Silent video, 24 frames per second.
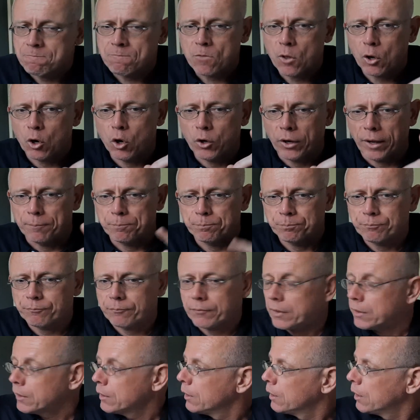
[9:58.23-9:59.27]
Okay,
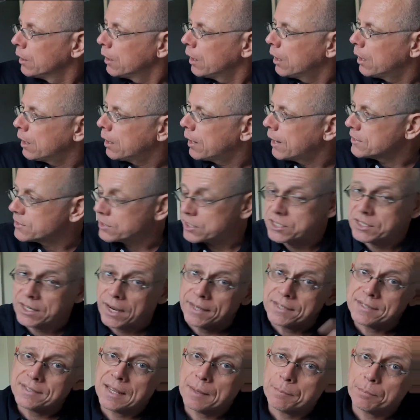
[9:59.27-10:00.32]
as a
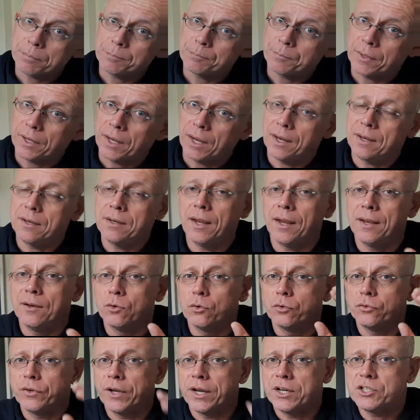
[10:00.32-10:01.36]
side step in the
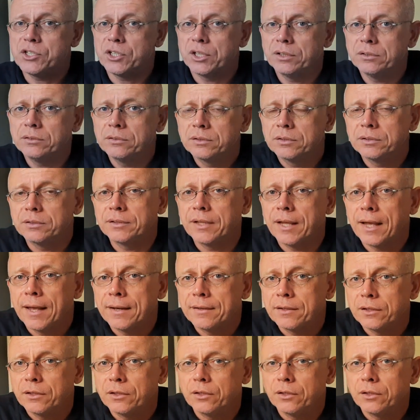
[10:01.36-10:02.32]
innovation that